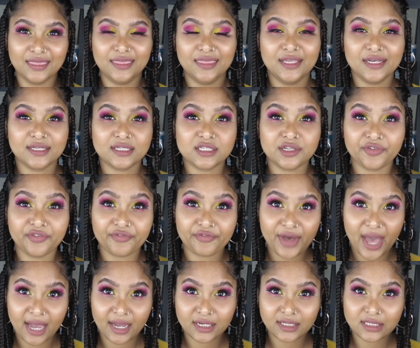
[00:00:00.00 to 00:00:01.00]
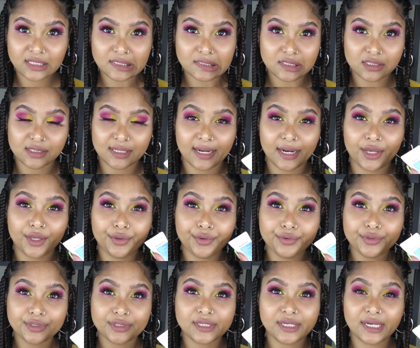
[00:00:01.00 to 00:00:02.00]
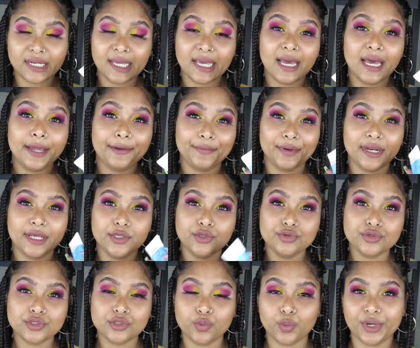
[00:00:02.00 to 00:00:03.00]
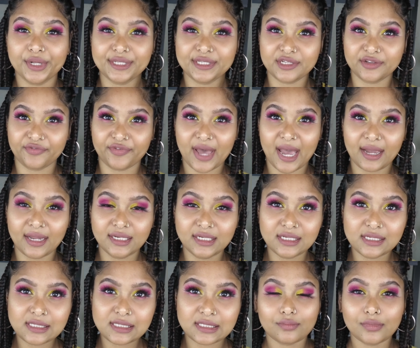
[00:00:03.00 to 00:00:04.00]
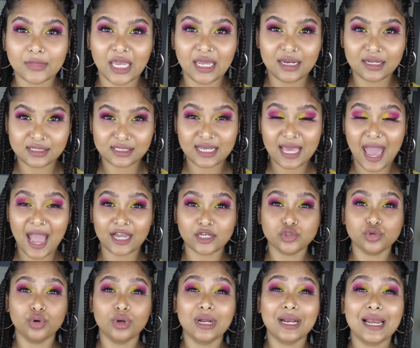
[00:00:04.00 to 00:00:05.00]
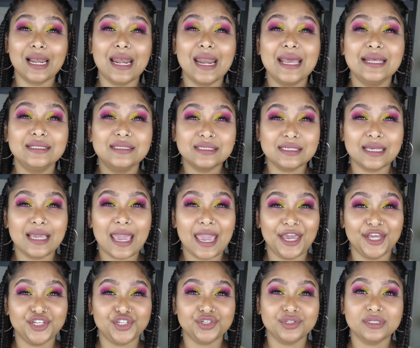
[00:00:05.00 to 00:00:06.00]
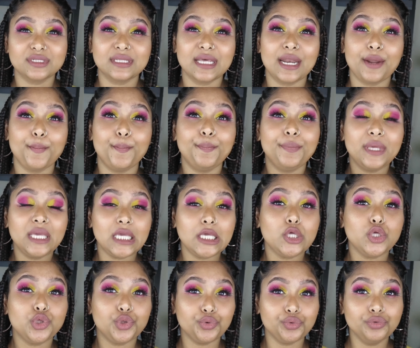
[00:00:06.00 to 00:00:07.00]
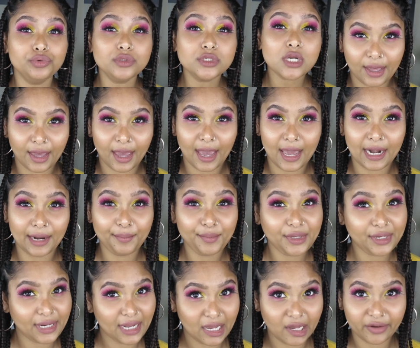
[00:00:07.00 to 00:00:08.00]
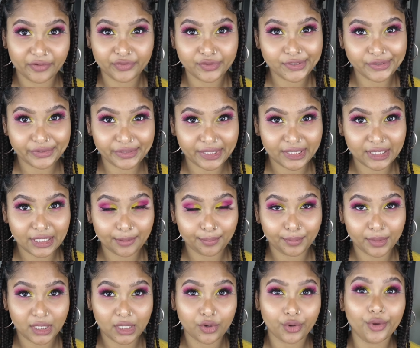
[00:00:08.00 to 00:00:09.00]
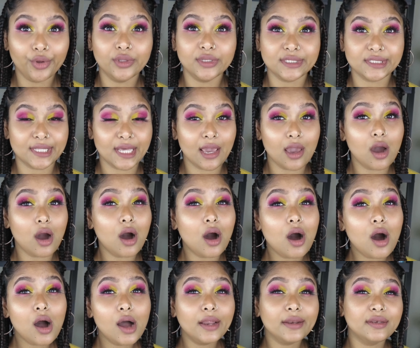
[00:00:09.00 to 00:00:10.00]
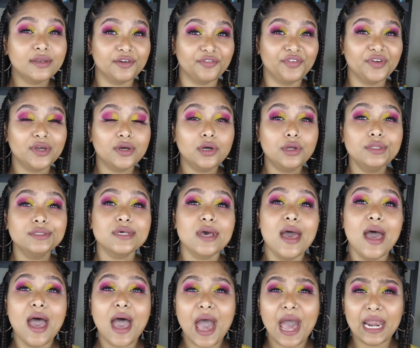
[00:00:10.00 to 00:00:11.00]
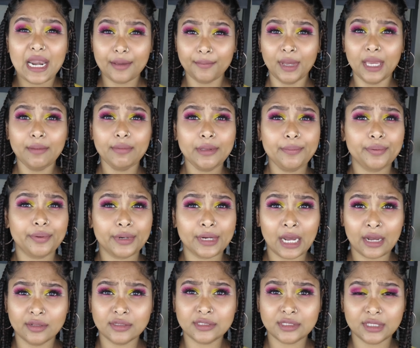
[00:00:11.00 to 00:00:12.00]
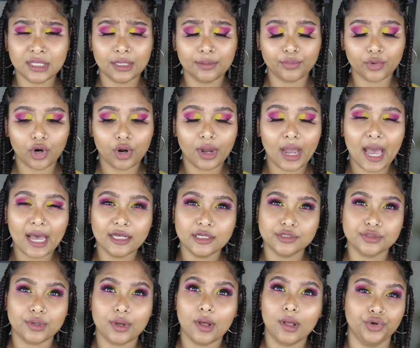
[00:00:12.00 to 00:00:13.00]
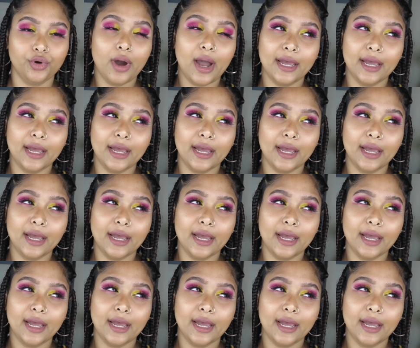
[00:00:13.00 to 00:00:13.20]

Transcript: The surfactants that are used in here, and when I use the word surfactants, it is the actual cleansing agents that are being used. And I'm gonna have to read them because they are difficult and I may be pronouncing them wrong as well.